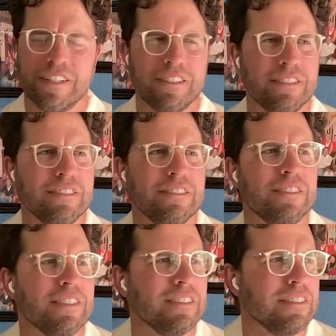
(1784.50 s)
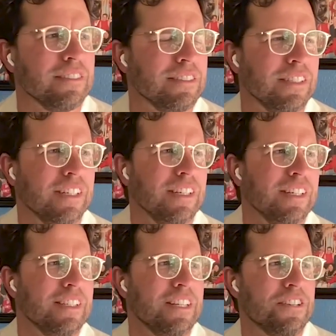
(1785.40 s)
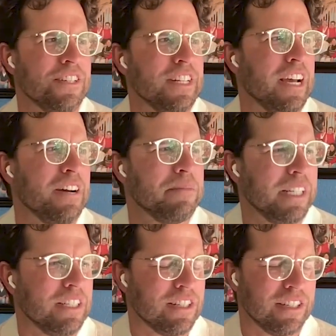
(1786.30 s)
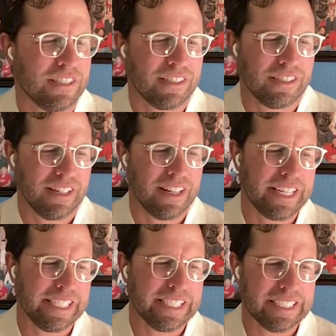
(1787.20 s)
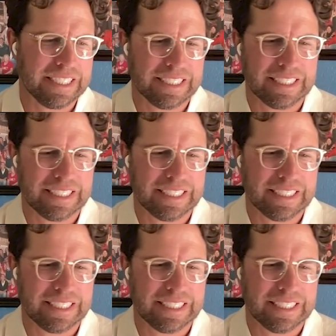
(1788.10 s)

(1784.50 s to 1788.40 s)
Yeah, yeah. It's interesting how much, like,